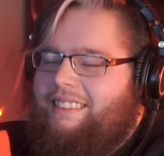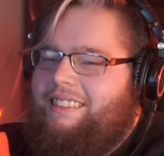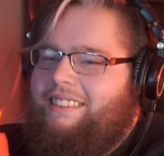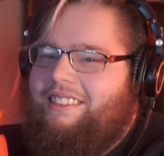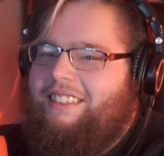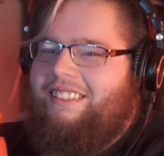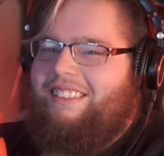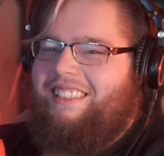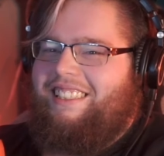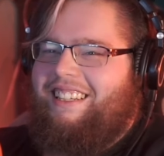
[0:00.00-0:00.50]

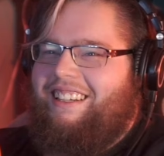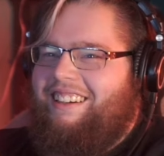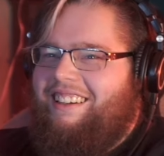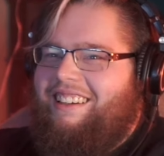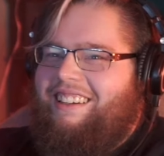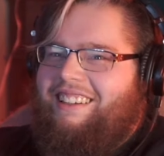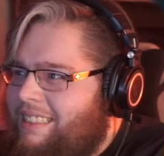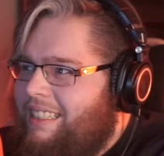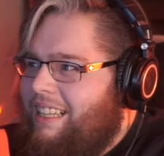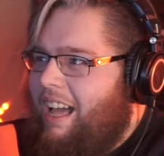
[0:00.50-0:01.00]
No, sir.
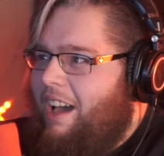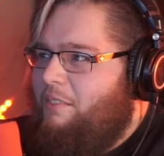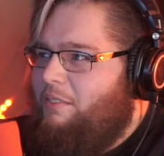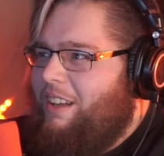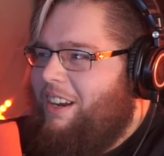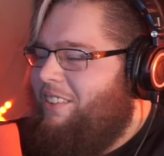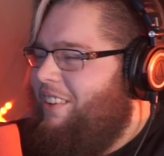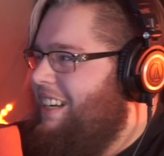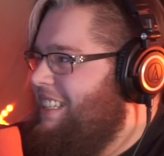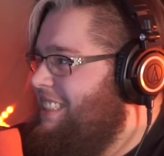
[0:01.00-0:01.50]
I'm gonna
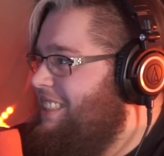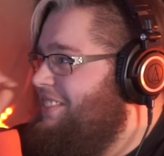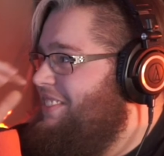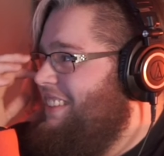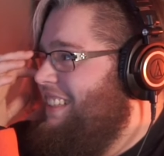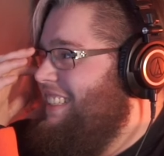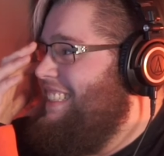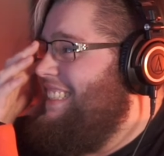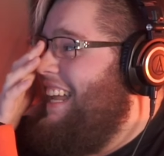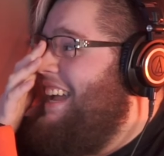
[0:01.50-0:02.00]
watch you for
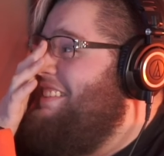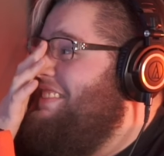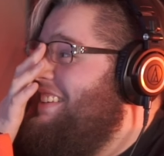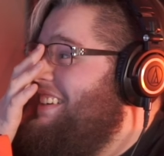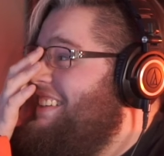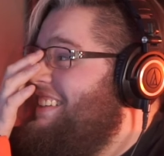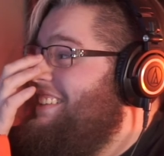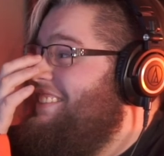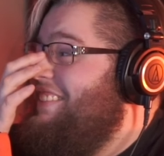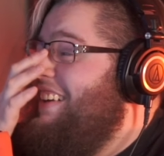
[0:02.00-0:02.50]
the safety of
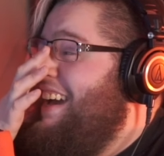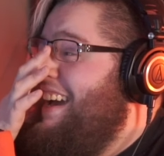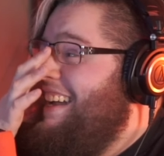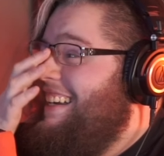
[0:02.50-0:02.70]
the van.